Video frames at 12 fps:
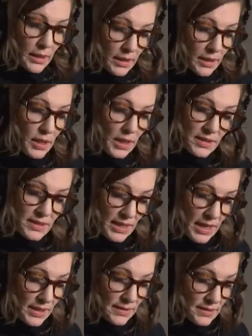He thinks he
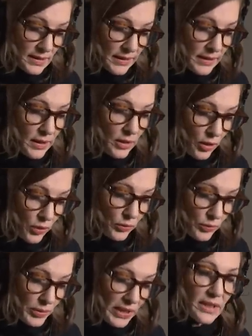has to lead
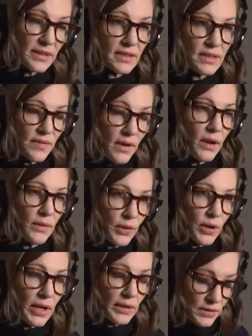alone because his father
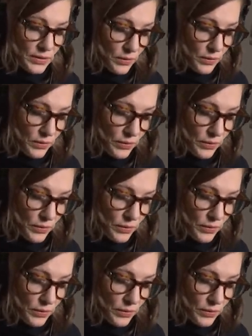had to.